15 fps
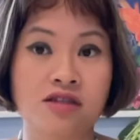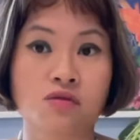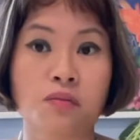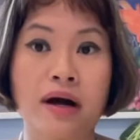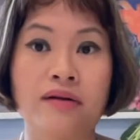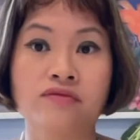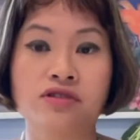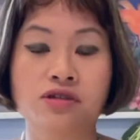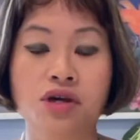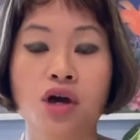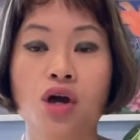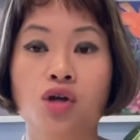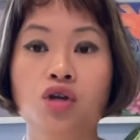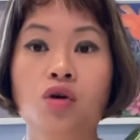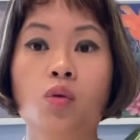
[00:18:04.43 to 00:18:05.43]
months,
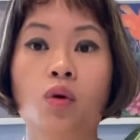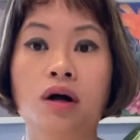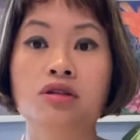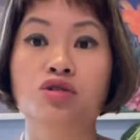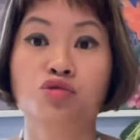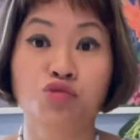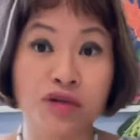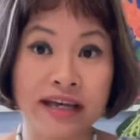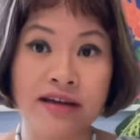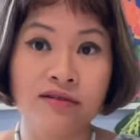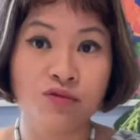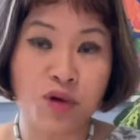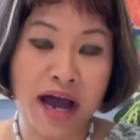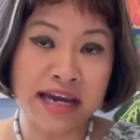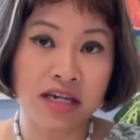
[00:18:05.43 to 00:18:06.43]
you want to
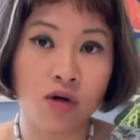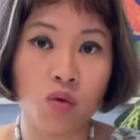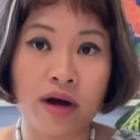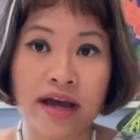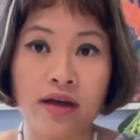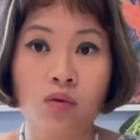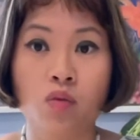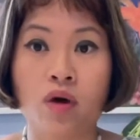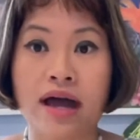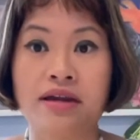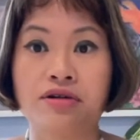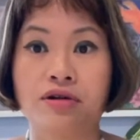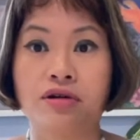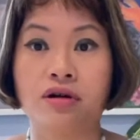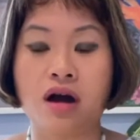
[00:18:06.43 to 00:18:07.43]
reevaluate
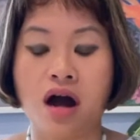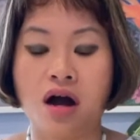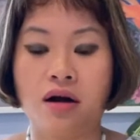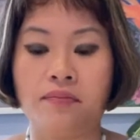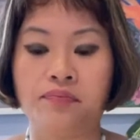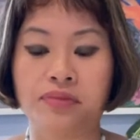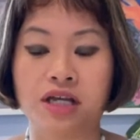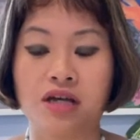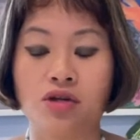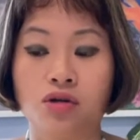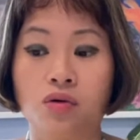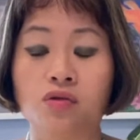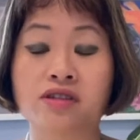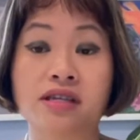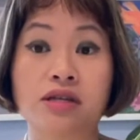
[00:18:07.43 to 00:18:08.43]
whether
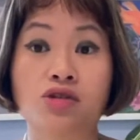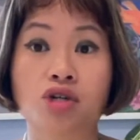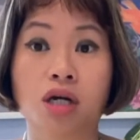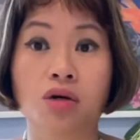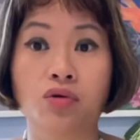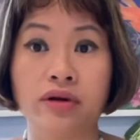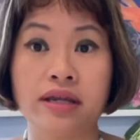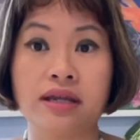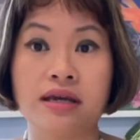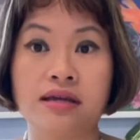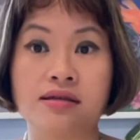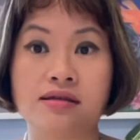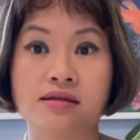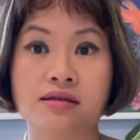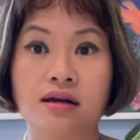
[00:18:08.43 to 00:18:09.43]
such a grid
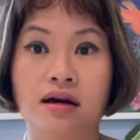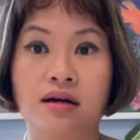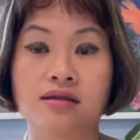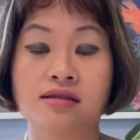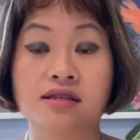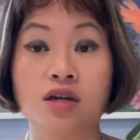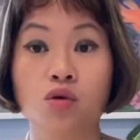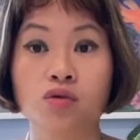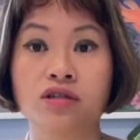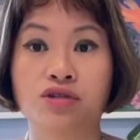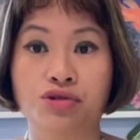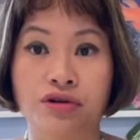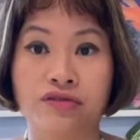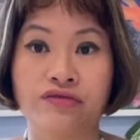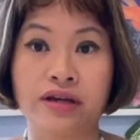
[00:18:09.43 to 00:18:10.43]
is still
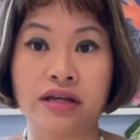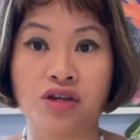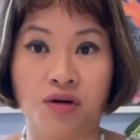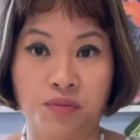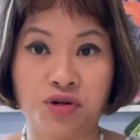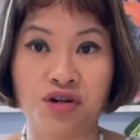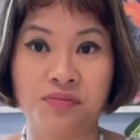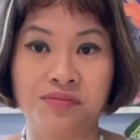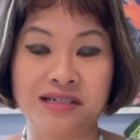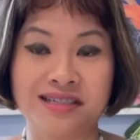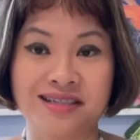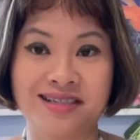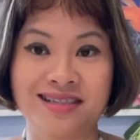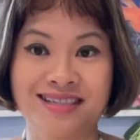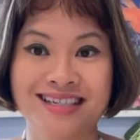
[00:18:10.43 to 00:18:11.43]
serving your
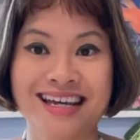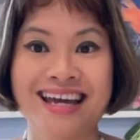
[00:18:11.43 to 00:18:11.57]
purpose.